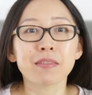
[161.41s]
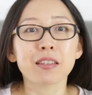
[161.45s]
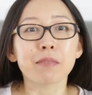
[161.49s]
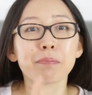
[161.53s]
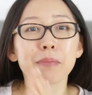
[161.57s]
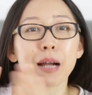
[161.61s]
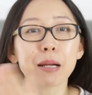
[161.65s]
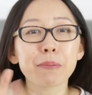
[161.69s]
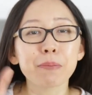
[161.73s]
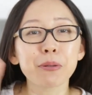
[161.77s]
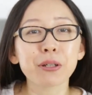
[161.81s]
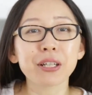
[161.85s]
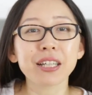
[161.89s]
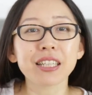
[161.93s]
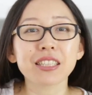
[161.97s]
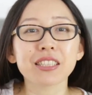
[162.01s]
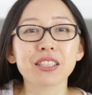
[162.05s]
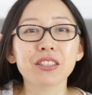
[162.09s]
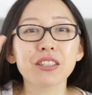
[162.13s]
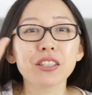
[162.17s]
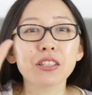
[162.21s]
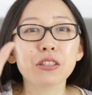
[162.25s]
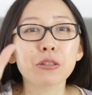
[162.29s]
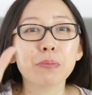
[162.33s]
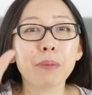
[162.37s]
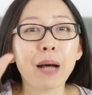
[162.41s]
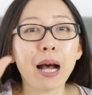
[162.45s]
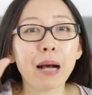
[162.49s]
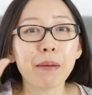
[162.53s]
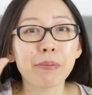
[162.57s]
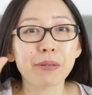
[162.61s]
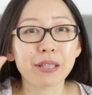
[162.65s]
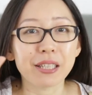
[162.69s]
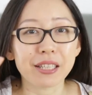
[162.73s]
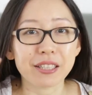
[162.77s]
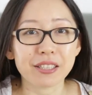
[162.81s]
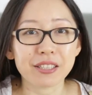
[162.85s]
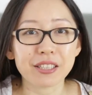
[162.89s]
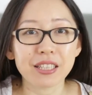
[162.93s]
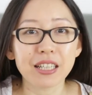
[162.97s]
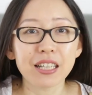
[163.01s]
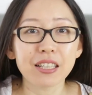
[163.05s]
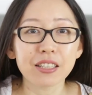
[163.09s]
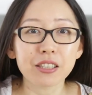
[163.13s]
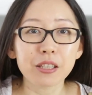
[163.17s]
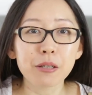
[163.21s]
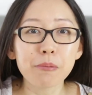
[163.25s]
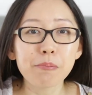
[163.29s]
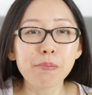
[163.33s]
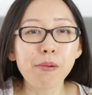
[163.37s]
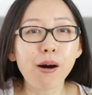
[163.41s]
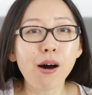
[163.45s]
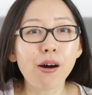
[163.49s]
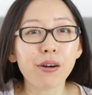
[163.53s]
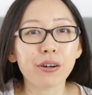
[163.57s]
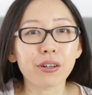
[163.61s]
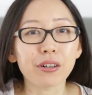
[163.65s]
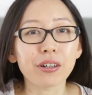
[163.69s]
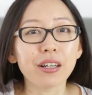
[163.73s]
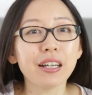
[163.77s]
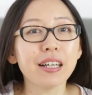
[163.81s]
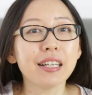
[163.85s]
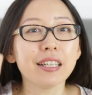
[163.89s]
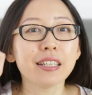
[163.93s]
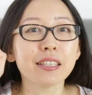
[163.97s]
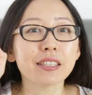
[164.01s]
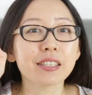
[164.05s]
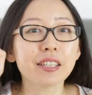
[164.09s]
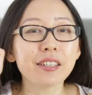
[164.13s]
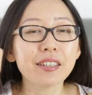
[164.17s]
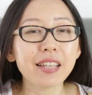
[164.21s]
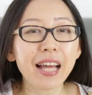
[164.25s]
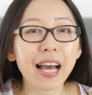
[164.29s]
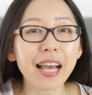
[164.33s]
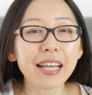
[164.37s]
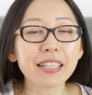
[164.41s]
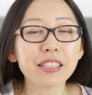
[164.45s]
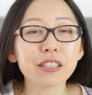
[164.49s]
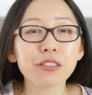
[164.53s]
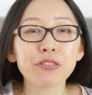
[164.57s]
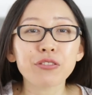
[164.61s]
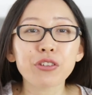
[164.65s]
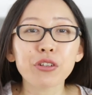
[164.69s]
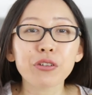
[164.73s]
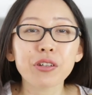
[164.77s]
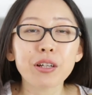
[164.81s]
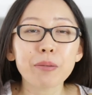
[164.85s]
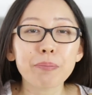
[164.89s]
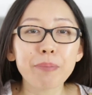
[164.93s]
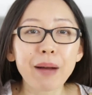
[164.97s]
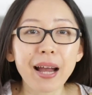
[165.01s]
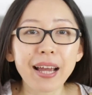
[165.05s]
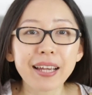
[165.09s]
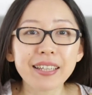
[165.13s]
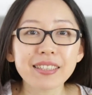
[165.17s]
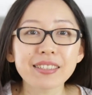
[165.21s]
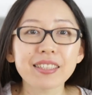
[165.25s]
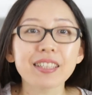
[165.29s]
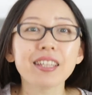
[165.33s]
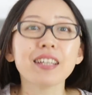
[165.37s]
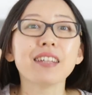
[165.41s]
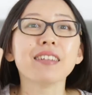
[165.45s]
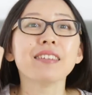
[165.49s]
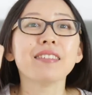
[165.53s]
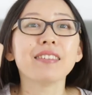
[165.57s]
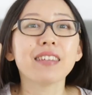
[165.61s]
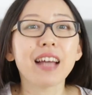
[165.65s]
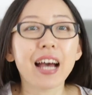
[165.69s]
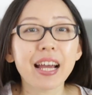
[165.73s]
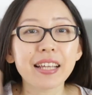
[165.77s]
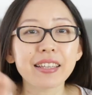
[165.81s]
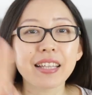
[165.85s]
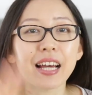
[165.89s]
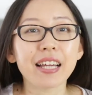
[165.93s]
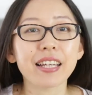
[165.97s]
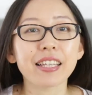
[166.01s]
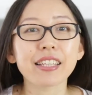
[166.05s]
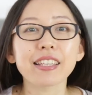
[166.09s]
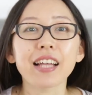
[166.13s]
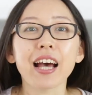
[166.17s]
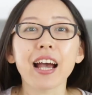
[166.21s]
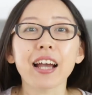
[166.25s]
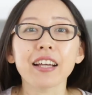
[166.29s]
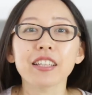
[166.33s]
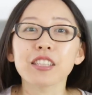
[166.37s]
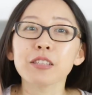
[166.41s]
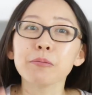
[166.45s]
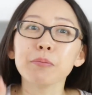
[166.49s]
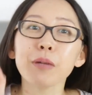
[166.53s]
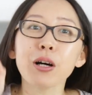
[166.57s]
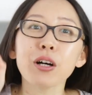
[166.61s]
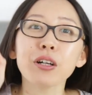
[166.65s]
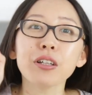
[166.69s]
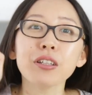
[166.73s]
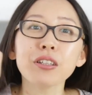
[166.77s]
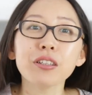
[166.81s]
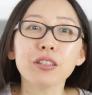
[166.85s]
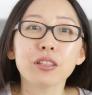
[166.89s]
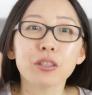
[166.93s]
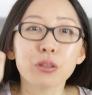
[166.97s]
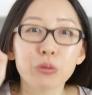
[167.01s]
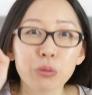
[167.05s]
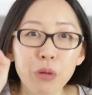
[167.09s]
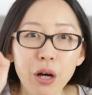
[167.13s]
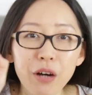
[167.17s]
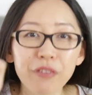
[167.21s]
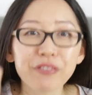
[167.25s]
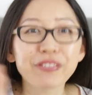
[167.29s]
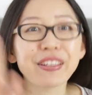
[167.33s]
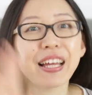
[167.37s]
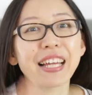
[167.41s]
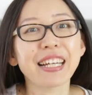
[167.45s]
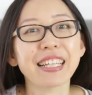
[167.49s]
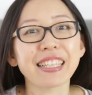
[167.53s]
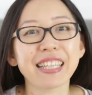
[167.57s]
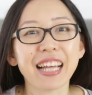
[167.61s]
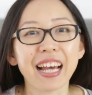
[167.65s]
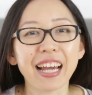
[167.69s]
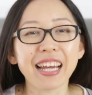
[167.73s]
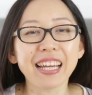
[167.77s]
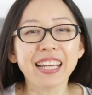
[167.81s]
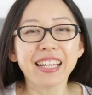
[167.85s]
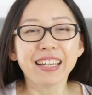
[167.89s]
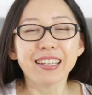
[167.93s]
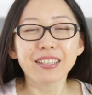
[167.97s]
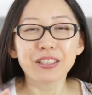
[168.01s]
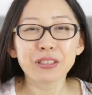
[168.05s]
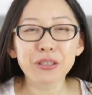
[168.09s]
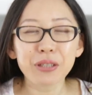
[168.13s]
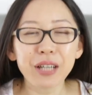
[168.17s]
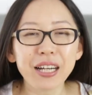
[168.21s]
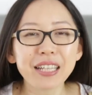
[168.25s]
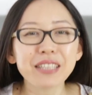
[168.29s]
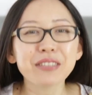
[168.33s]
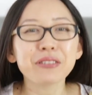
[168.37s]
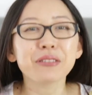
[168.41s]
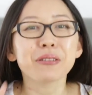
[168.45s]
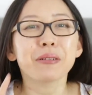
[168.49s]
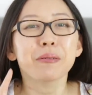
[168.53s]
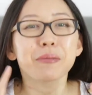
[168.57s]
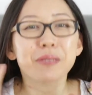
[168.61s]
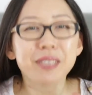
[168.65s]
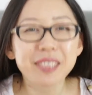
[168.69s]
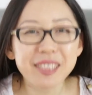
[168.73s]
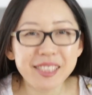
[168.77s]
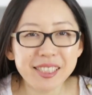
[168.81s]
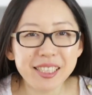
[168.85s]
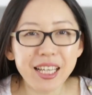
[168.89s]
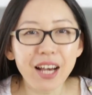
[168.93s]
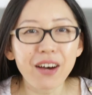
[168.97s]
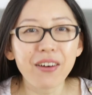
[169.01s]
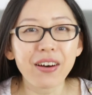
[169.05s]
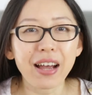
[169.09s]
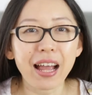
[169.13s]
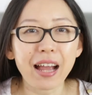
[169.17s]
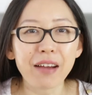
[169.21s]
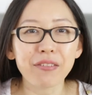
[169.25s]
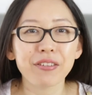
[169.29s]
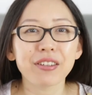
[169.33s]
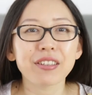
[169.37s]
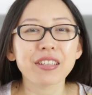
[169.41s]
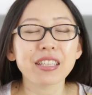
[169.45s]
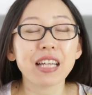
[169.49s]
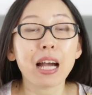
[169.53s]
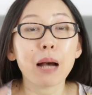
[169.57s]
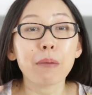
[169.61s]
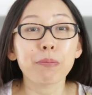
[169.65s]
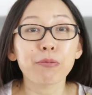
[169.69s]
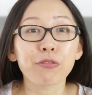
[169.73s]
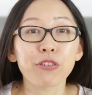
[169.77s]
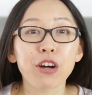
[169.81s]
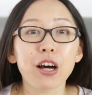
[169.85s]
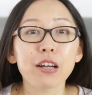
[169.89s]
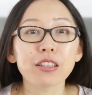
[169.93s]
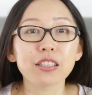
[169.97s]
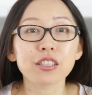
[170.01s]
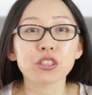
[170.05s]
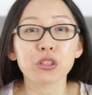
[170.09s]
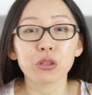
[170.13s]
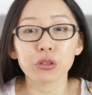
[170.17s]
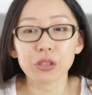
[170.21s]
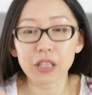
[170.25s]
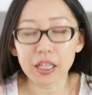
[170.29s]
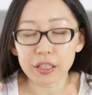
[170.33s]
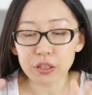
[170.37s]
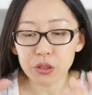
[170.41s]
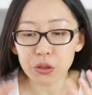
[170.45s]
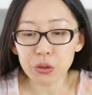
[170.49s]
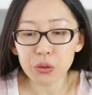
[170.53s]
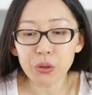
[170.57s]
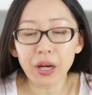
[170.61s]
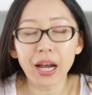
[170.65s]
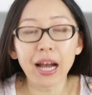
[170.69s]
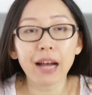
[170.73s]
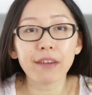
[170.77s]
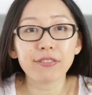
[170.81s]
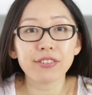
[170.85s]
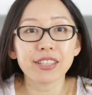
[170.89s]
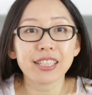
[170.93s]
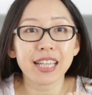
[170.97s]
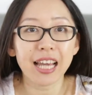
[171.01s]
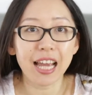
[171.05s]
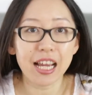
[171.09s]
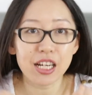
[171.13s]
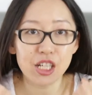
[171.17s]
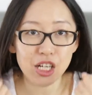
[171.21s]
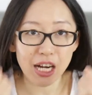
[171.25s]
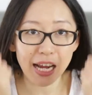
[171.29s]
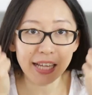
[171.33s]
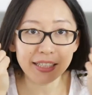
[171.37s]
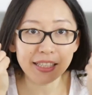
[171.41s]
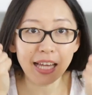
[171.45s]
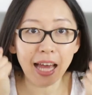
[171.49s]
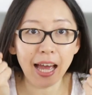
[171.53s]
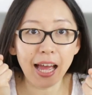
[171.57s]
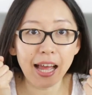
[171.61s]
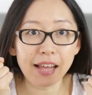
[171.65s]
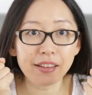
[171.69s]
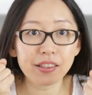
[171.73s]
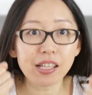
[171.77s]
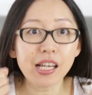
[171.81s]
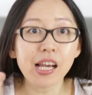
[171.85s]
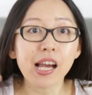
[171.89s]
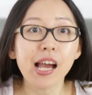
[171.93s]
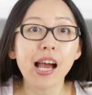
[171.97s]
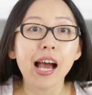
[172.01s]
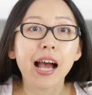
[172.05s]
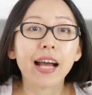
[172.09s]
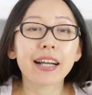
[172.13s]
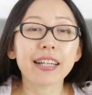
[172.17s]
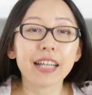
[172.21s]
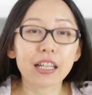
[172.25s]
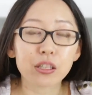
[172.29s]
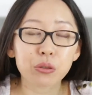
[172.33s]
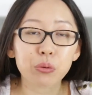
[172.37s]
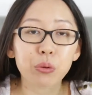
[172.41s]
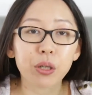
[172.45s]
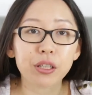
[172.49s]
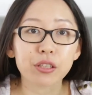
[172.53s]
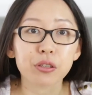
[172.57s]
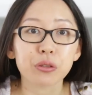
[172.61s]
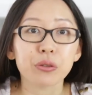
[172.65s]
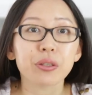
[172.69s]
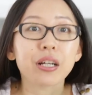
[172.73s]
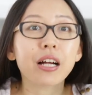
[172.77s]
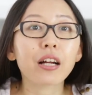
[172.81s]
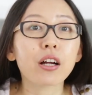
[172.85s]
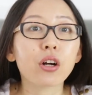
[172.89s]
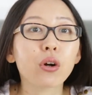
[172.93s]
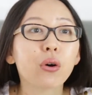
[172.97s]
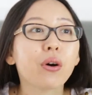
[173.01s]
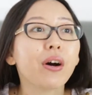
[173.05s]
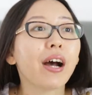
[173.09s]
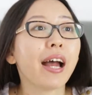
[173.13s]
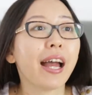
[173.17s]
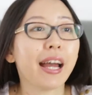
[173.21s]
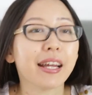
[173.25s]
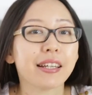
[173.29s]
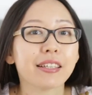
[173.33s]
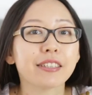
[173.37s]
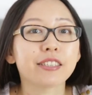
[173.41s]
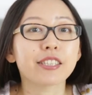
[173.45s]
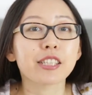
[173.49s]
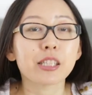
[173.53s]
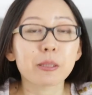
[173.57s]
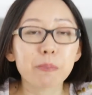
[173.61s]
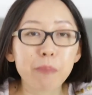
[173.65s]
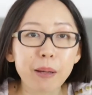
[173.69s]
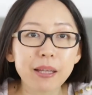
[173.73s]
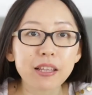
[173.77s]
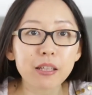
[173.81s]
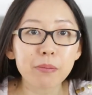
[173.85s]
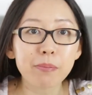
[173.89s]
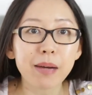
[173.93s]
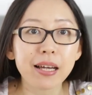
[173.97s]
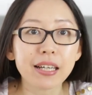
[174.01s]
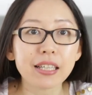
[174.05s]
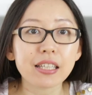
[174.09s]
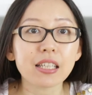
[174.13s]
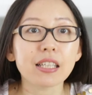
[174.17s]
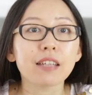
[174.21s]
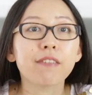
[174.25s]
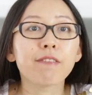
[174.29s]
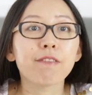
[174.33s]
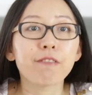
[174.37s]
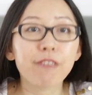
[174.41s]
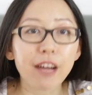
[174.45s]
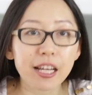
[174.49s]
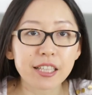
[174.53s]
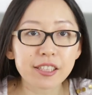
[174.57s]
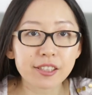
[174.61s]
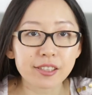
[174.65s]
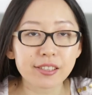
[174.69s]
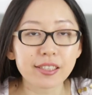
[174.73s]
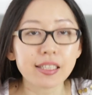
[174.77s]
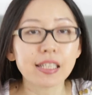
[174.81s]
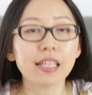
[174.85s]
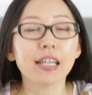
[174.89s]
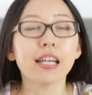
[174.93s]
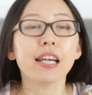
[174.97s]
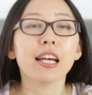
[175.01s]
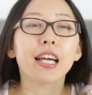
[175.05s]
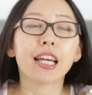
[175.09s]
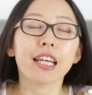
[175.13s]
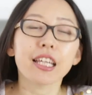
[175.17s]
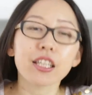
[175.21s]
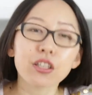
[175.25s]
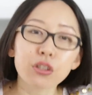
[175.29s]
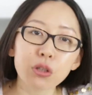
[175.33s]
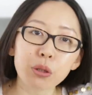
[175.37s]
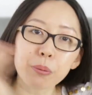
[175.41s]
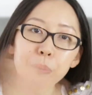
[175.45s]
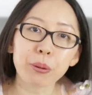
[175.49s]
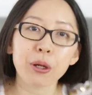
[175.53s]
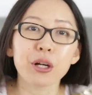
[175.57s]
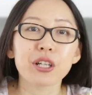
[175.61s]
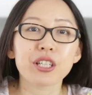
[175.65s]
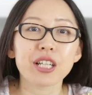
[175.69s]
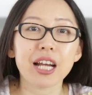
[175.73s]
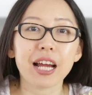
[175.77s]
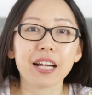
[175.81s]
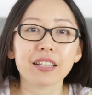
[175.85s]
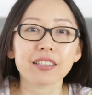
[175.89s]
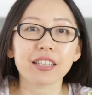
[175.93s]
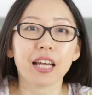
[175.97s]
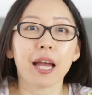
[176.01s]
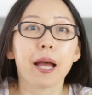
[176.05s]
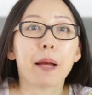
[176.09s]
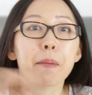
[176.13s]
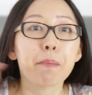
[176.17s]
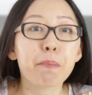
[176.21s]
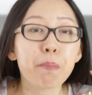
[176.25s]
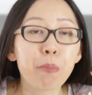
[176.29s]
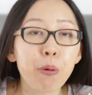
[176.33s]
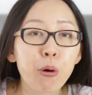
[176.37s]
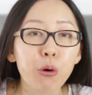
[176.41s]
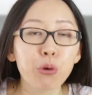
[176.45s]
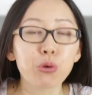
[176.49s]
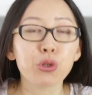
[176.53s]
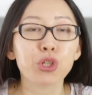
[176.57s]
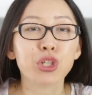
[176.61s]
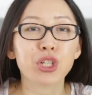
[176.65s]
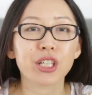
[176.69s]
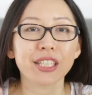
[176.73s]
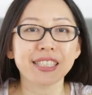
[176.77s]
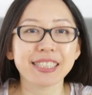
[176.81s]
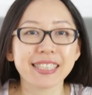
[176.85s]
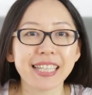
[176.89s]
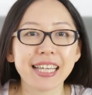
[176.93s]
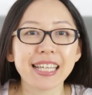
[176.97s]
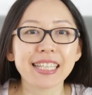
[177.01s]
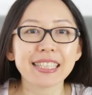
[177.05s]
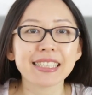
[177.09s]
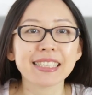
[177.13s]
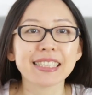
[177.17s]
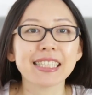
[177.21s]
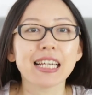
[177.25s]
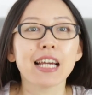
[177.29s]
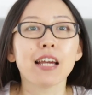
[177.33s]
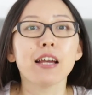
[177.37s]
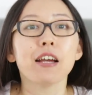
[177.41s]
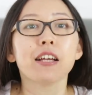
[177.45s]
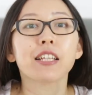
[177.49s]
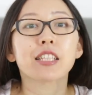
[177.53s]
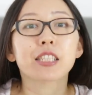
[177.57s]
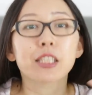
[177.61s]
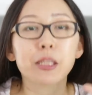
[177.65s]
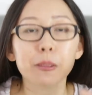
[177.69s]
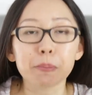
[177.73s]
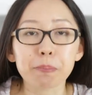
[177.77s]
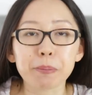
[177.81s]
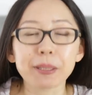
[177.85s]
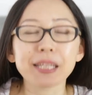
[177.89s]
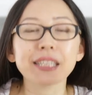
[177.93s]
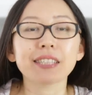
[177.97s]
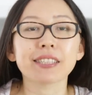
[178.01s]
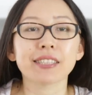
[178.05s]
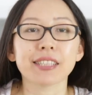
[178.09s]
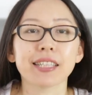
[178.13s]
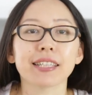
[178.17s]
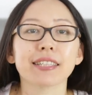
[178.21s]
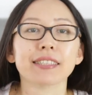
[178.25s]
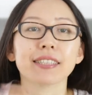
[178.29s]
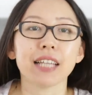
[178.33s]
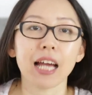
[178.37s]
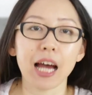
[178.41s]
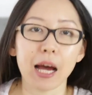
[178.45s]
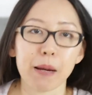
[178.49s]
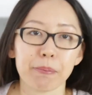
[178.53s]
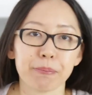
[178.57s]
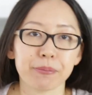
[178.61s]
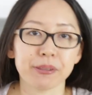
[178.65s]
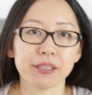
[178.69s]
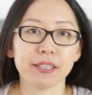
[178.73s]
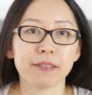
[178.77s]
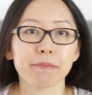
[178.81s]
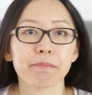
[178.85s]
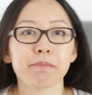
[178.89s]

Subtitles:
My book is going to publish tomorrow. Tonight, if you want to buy it, $9.99. Tomorrow, $12.99. Try to sell everything up front so that you have the cash at hand. And guess what? You can go ahead and spend the money, invest in your project, and push things, speed things up.